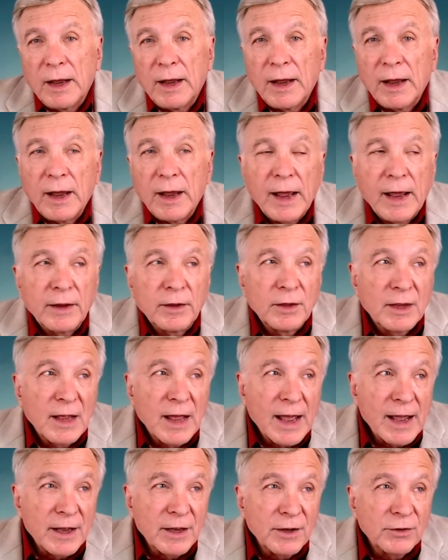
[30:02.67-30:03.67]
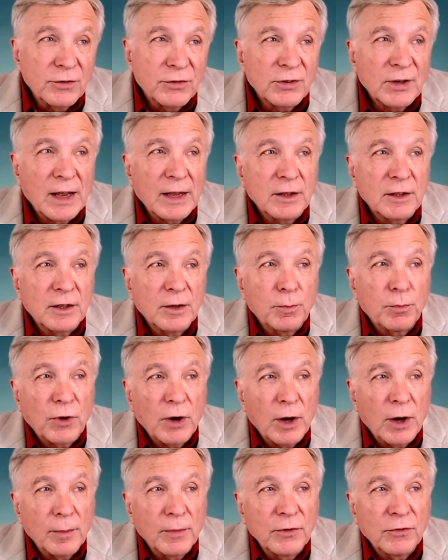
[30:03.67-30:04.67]
And they set the
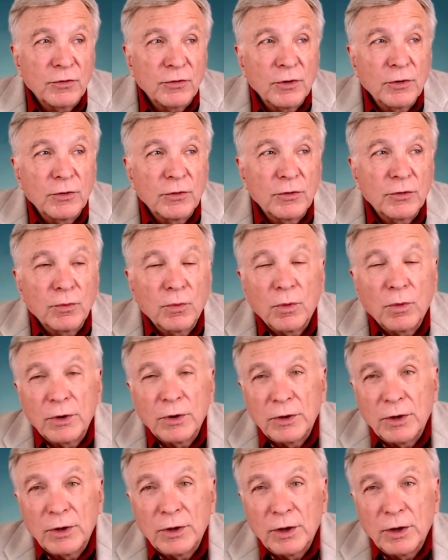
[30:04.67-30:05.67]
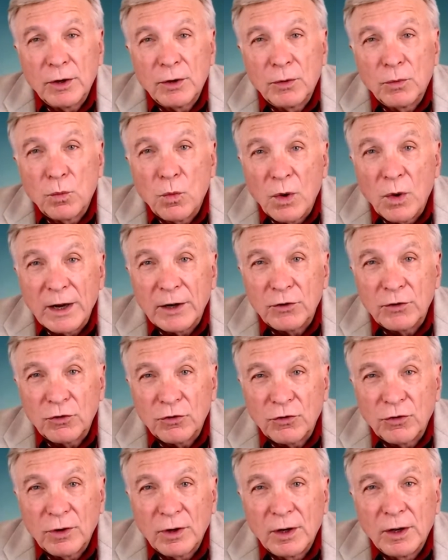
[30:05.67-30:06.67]
premises within
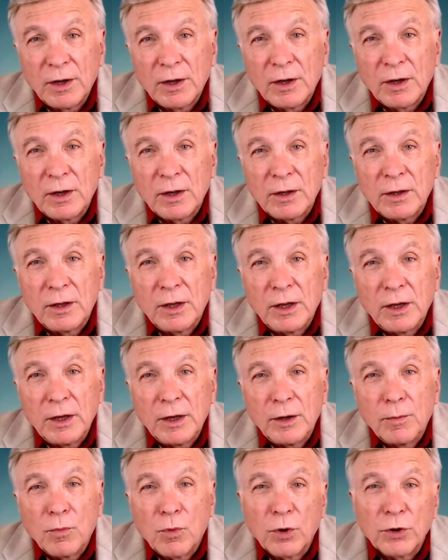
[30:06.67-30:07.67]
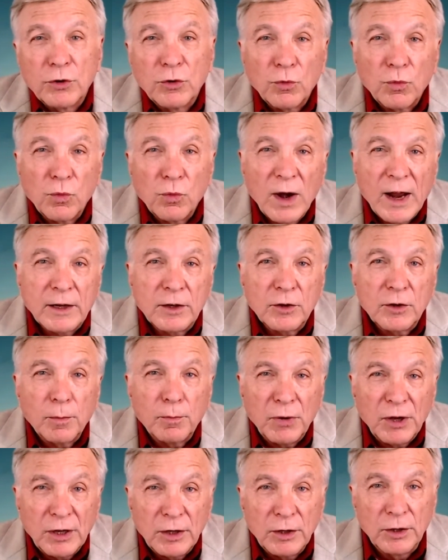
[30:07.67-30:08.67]
which the more direct
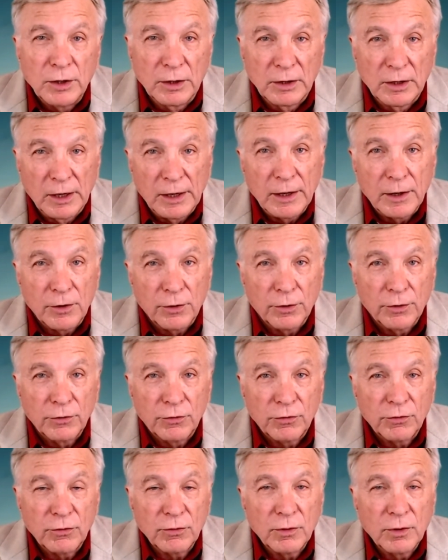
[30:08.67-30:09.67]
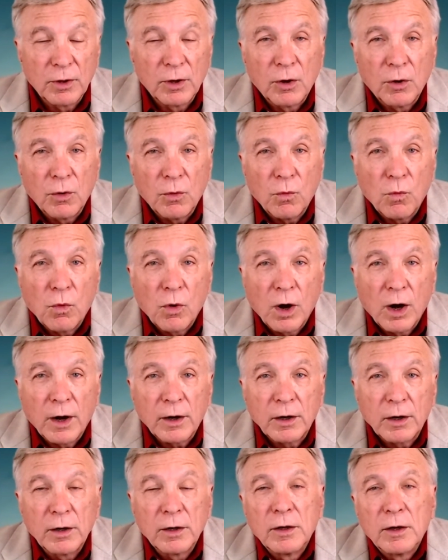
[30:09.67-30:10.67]
opinion leaders
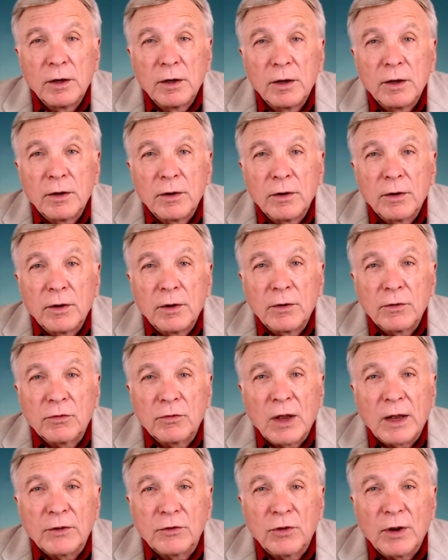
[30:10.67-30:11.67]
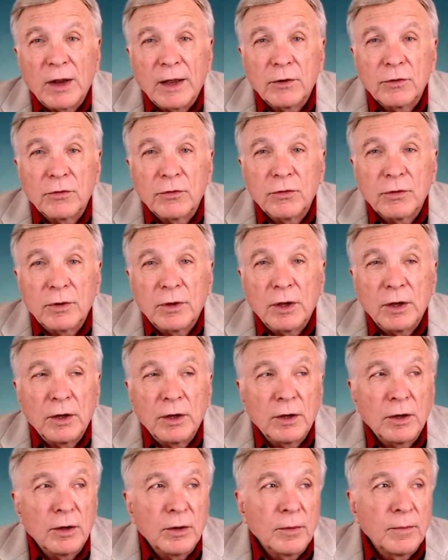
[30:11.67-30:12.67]
work, such as
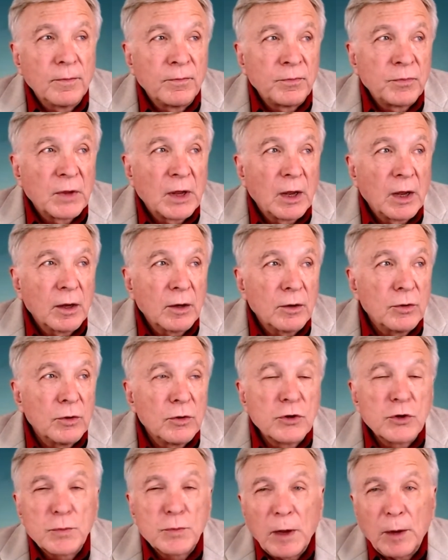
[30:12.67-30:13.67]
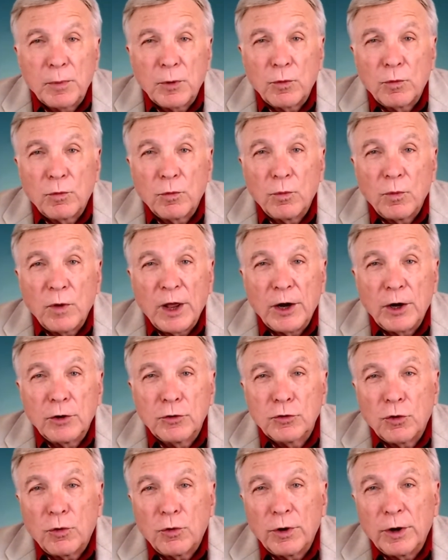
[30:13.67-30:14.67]
the newspaper
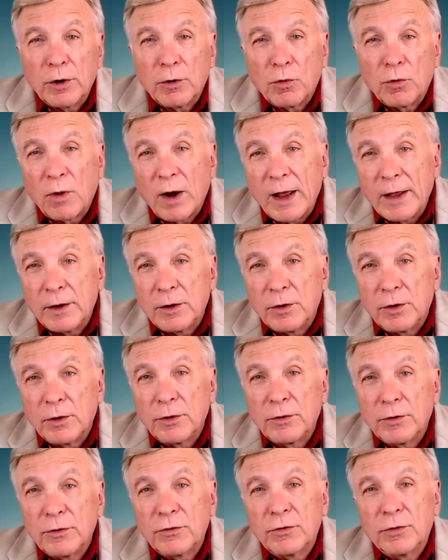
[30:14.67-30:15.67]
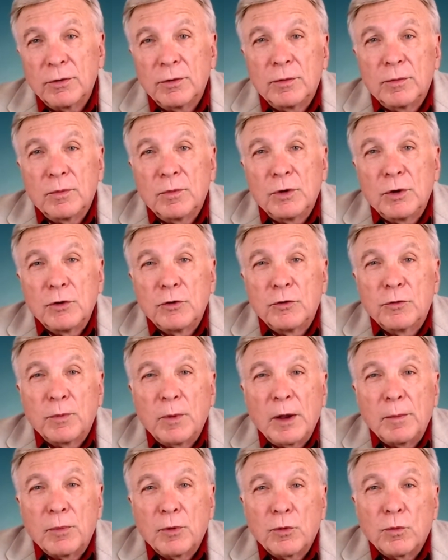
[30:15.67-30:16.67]
editorial writers, uh,
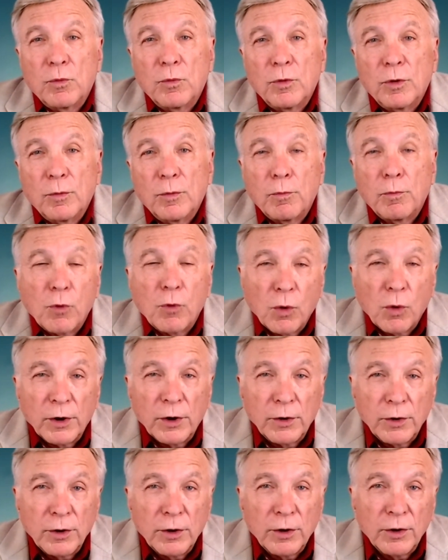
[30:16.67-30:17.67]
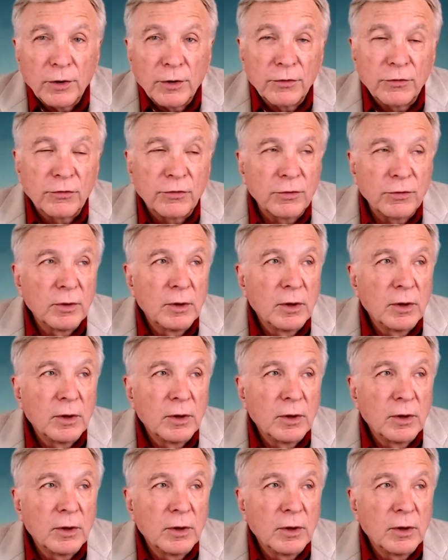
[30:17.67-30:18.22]
newspaper reporters,